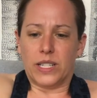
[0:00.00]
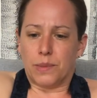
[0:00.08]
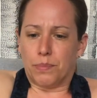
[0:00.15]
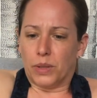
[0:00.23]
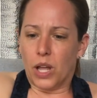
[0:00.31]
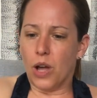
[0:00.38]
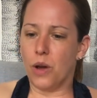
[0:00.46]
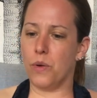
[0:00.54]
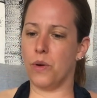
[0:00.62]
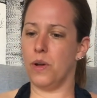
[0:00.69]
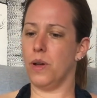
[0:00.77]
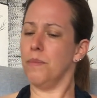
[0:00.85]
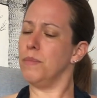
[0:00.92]
to blow,
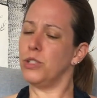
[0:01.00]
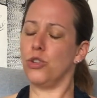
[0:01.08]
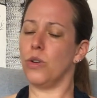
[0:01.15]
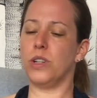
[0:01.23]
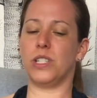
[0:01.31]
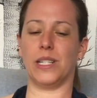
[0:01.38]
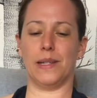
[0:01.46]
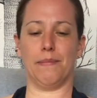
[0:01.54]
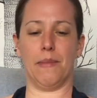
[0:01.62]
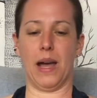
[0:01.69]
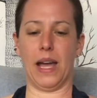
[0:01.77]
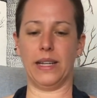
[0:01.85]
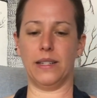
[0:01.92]
but George didn't
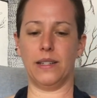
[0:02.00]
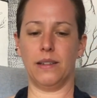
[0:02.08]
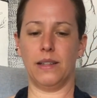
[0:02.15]
mind.